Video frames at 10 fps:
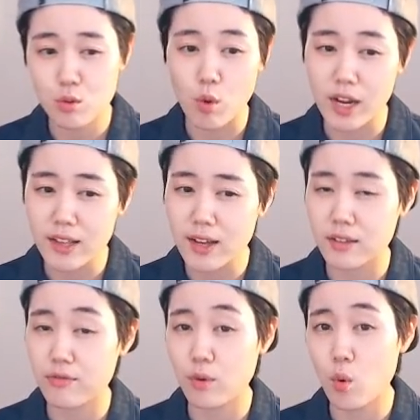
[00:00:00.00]
why not
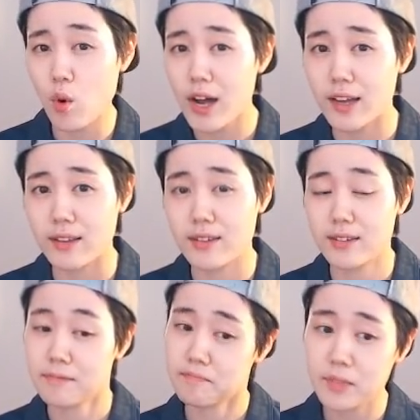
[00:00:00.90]
for
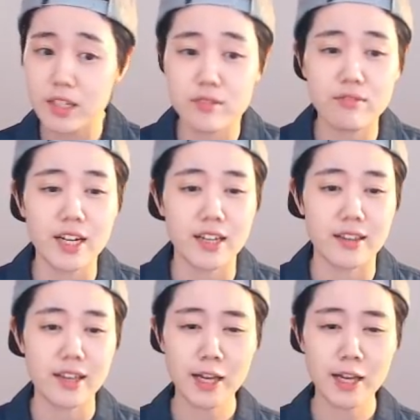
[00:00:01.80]
white? It's fine.